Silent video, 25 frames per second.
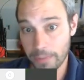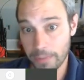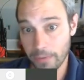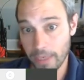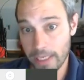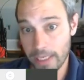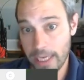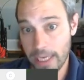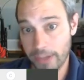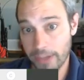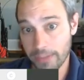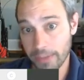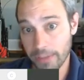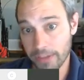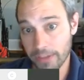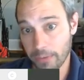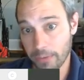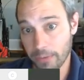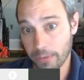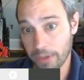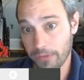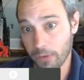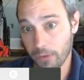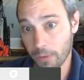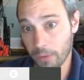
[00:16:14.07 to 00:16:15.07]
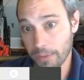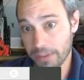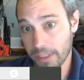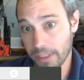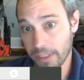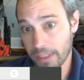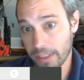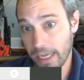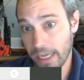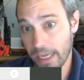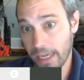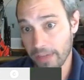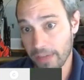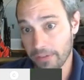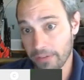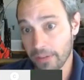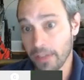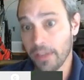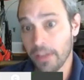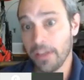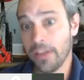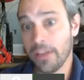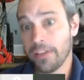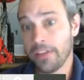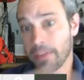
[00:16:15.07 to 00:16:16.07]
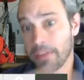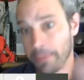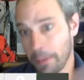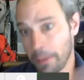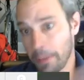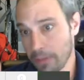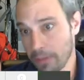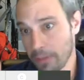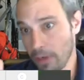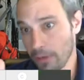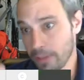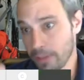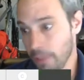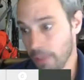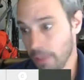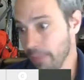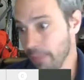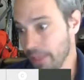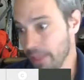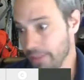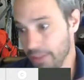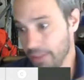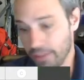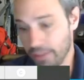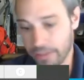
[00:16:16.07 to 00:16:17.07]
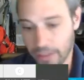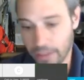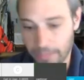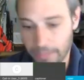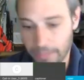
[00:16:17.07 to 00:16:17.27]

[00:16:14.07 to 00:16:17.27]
but right now it's about 24% gas, sometimes called combustion